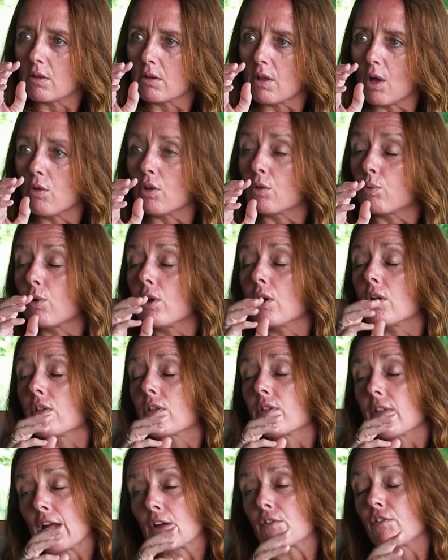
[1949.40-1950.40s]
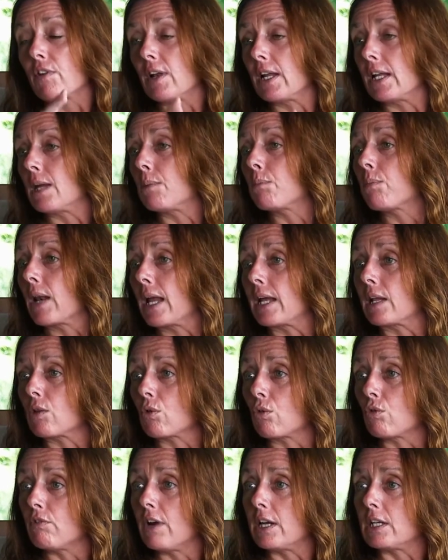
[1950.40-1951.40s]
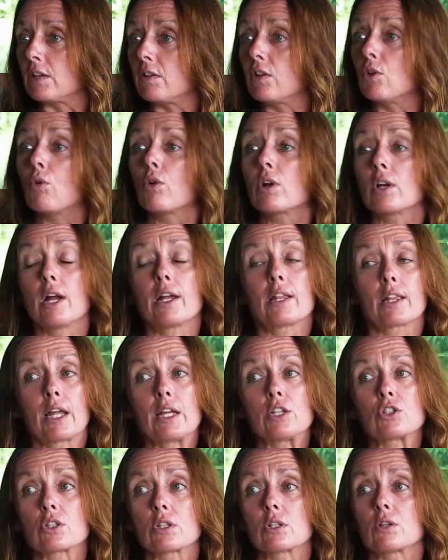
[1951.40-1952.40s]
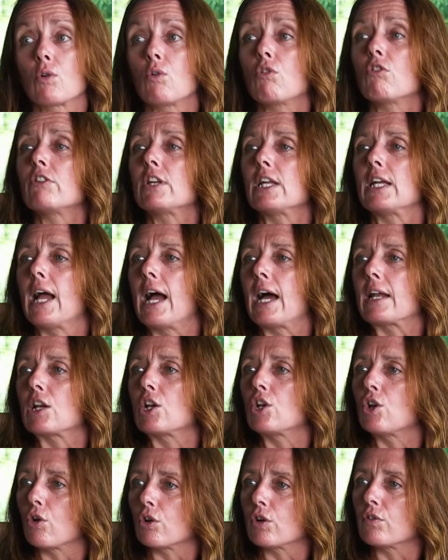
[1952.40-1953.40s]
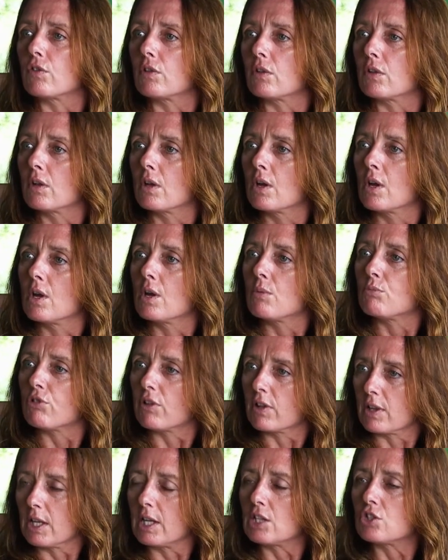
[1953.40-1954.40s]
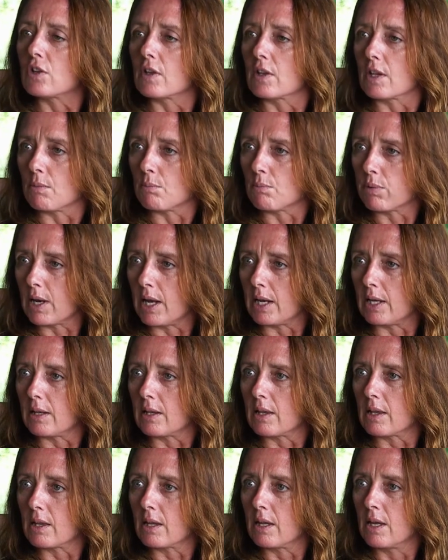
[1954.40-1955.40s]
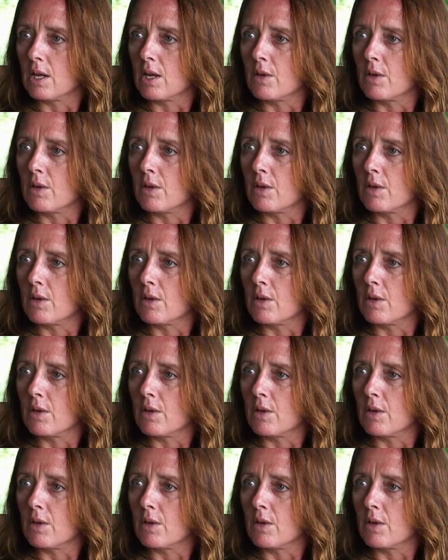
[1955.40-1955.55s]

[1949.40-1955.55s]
those were thankfully in place already. The organization already had a lot of procedures in place.